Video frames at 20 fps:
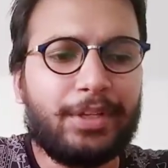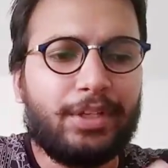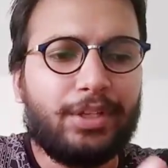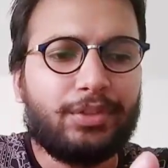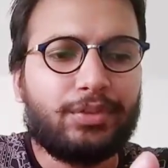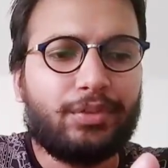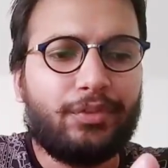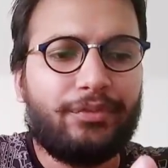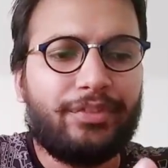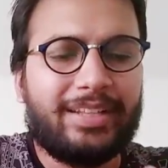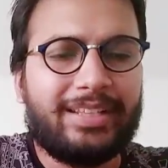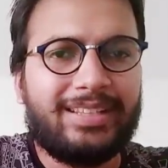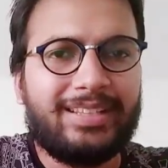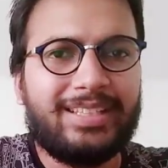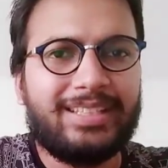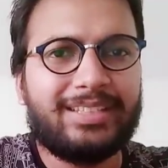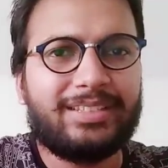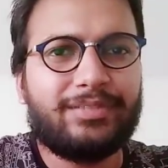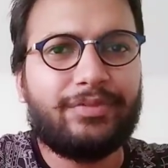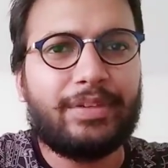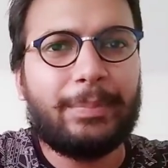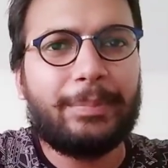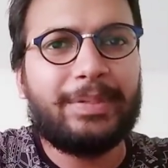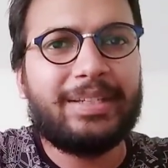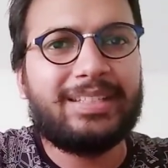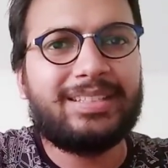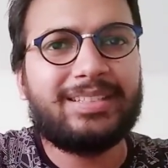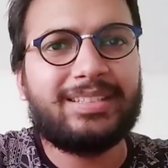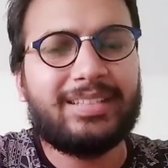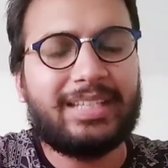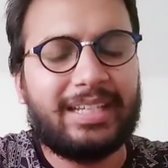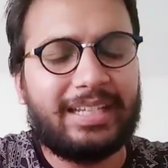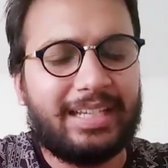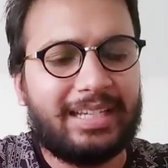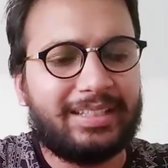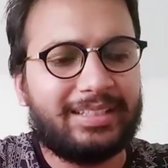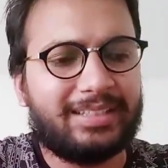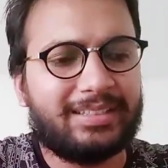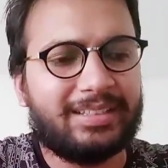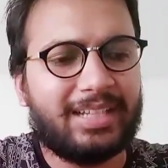So when this feminist thing
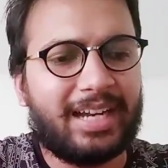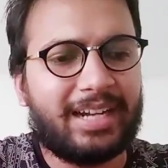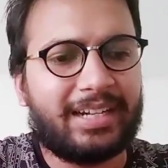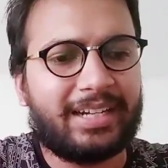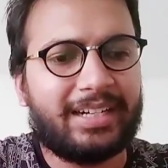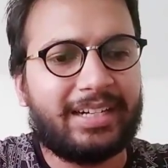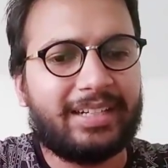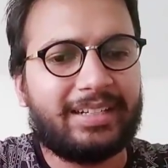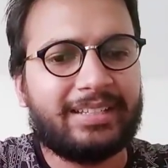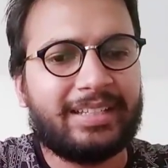has started,